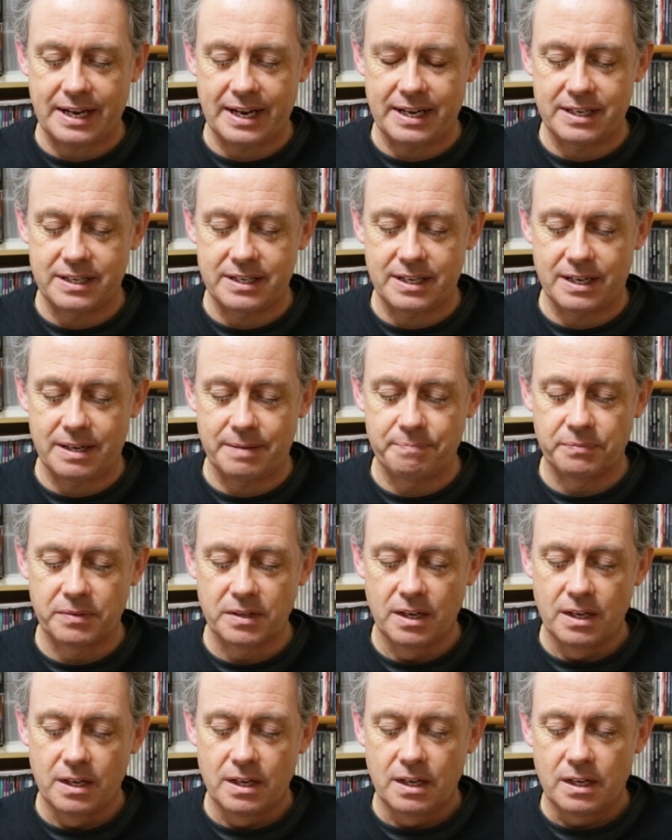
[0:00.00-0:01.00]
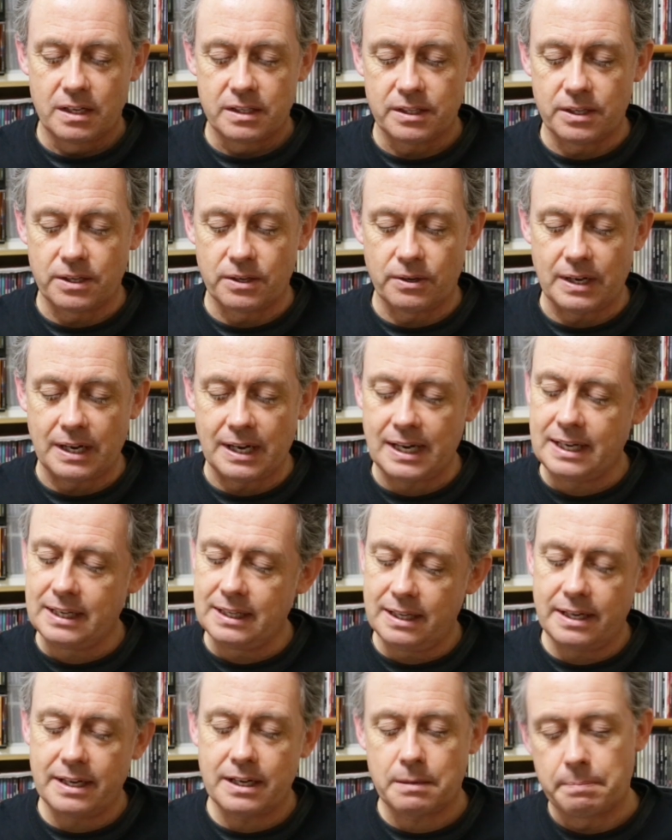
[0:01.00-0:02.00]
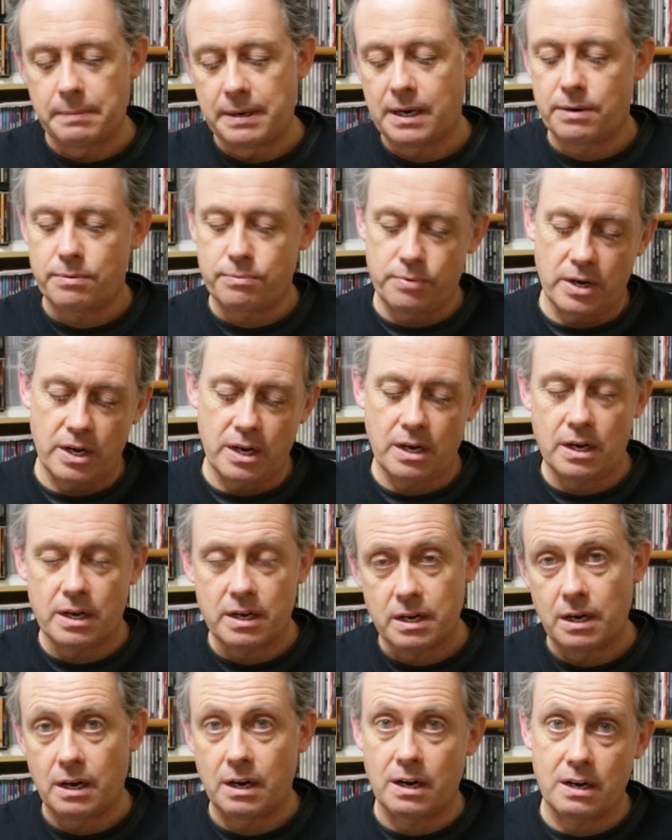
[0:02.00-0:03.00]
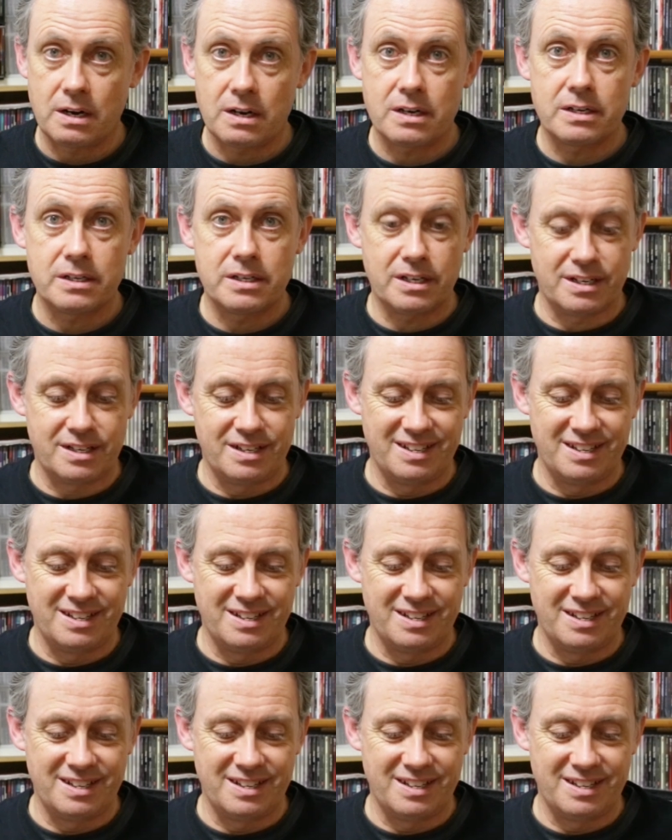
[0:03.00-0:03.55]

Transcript: And you know, I like my rock hard.